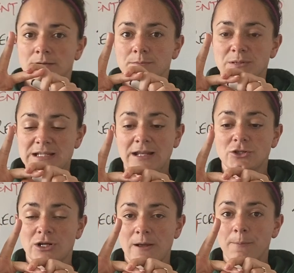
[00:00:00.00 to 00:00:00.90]

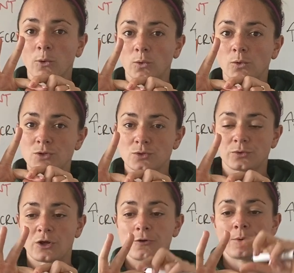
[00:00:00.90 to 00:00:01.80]
potentially a pause or
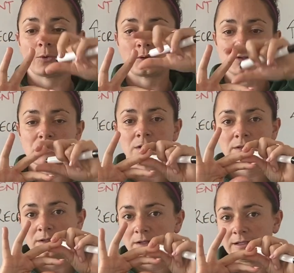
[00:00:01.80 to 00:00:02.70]
no pause,
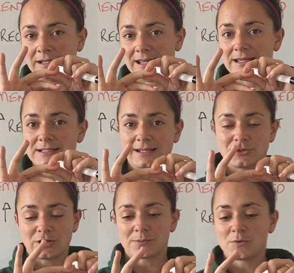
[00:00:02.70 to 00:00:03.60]
your
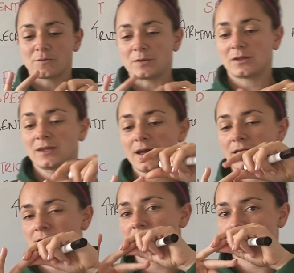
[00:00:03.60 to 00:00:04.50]
eccentric movement
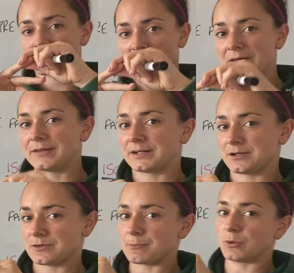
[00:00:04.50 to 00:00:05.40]
third, and then
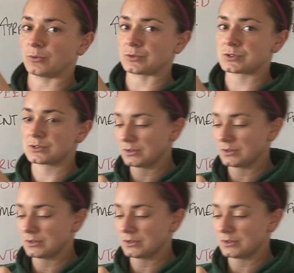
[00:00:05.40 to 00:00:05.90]
another pause.